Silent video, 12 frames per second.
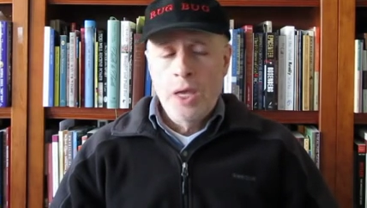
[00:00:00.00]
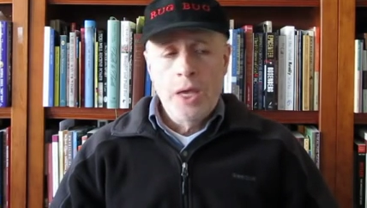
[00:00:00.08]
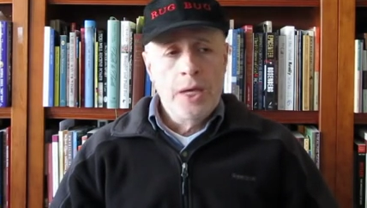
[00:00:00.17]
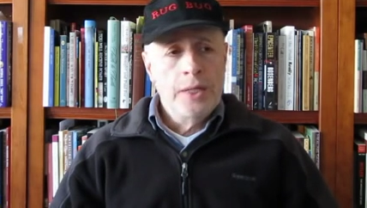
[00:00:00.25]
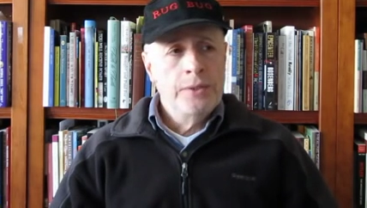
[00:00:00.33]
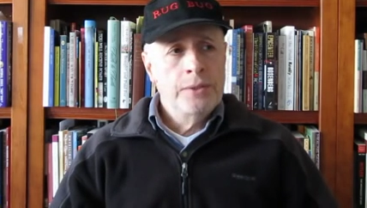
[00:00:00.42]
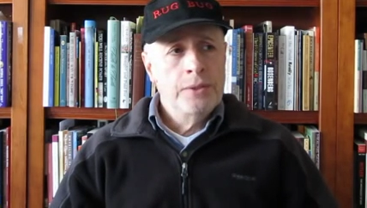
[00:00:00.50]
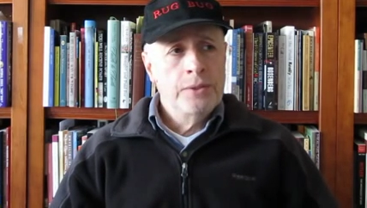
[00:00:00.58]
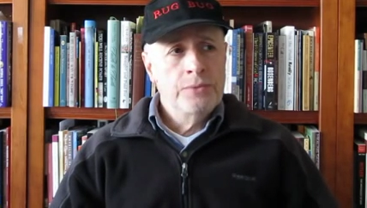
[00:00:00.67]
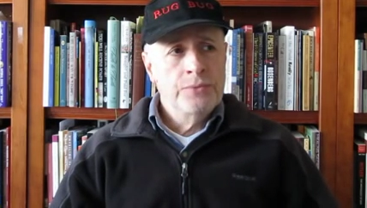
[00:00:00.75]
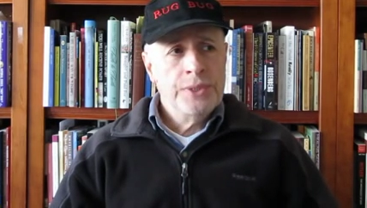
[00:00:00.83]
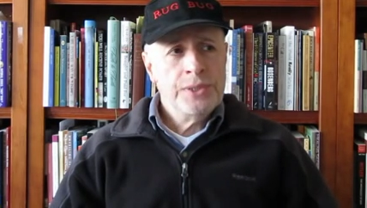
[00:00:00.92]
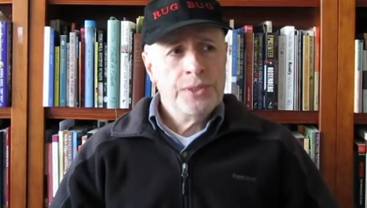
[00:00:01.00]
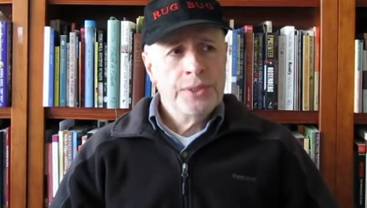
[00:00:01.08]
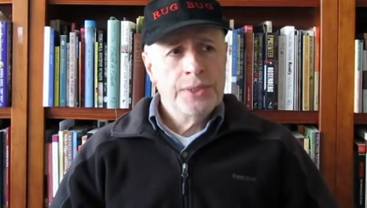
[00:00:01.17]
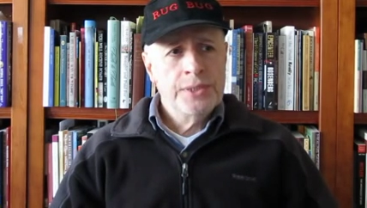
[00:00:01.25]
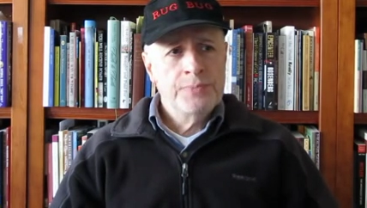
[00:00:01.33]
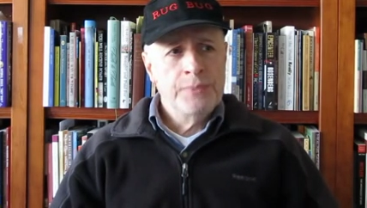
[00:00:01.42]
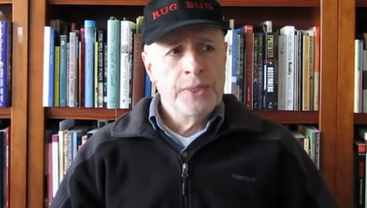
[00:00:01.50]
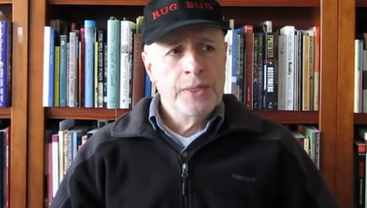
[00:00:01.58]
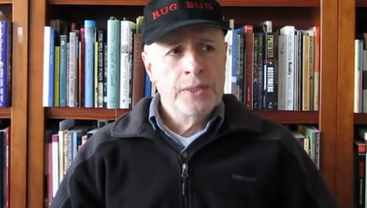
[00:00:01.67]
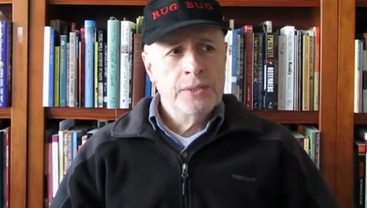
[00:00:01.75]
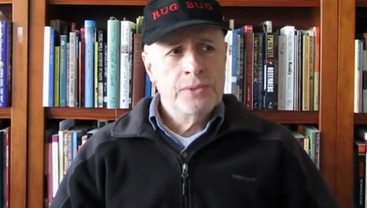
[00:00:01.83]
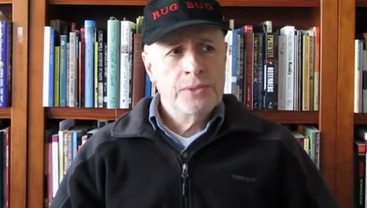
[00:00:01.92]
And the reason is
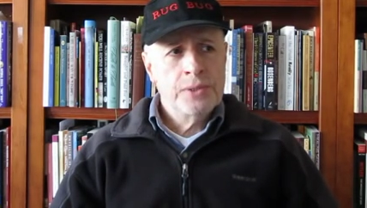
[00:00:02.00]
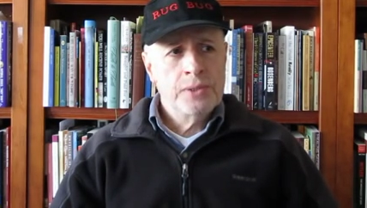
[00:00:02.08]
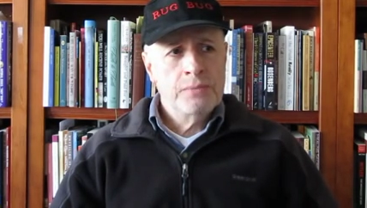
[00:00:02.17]
because